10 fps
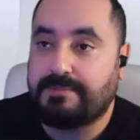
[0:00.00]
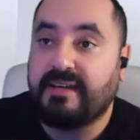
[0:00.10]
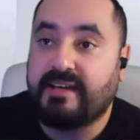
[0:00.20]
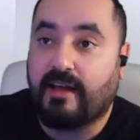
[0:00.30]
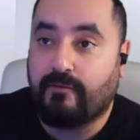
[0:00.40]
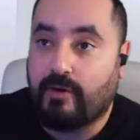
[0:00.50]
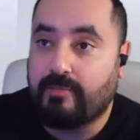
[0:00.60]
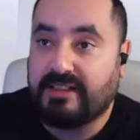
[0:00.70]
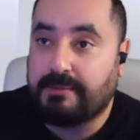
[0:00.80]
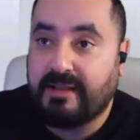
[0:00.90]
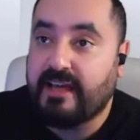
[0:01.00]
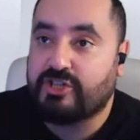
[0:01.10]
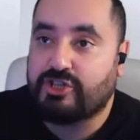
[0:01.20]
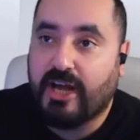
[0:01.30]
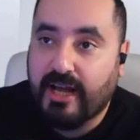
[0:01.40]
speaker for
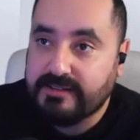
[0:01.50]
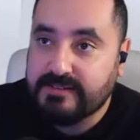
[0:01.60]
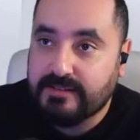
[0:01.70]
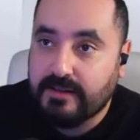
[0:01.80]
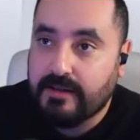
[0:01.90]
multiplayer chat